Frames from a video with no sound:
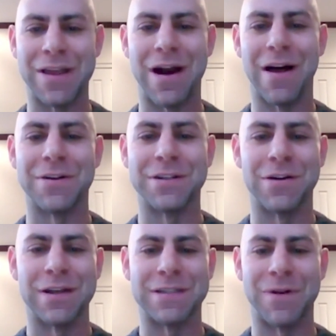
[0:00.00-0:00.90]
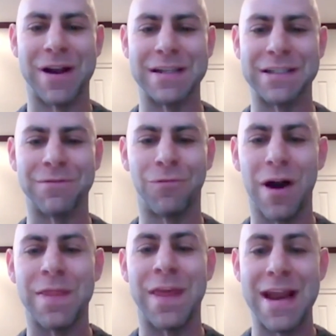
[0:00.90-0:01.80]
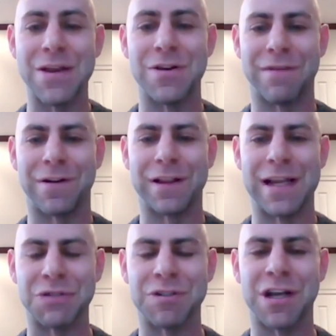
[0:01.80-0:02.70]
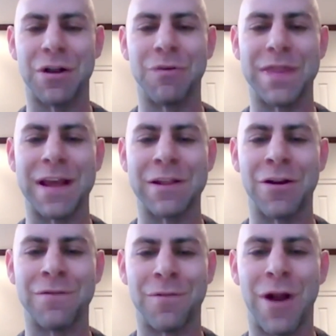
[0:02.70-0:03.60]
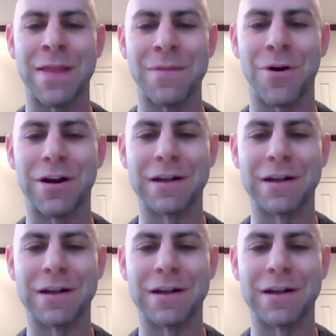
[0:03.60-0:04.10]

author's own experience of what they do differently as a result of what they learned from writing the book.